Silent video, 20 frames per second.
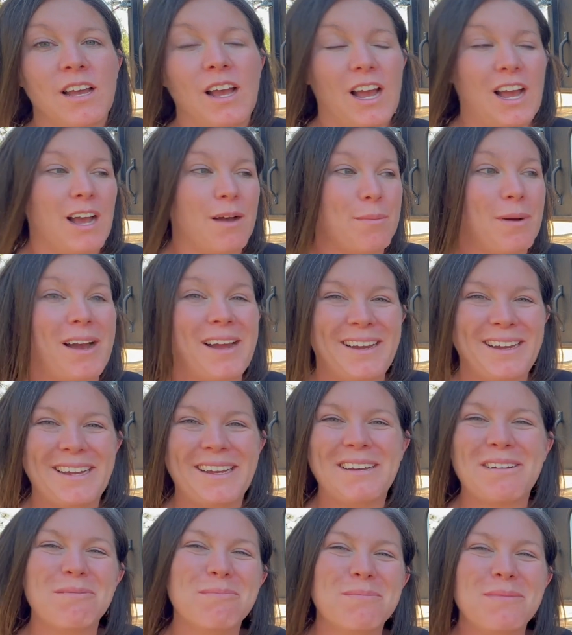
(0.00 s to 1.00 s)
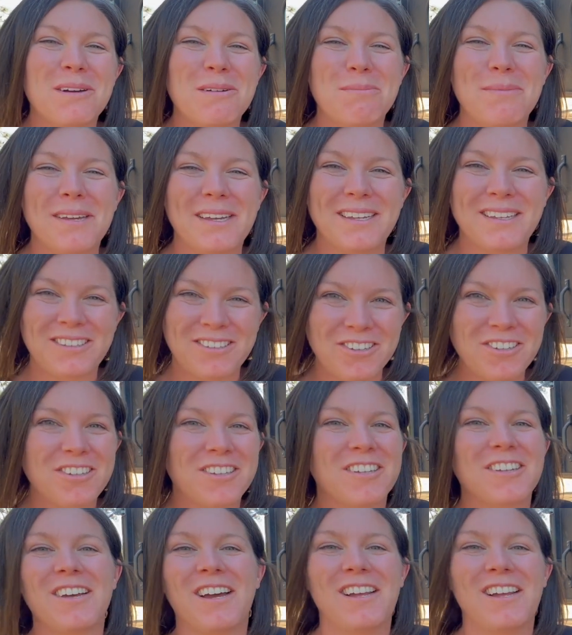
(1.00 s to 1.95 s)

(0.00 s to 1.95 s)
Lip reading: I am a big cook.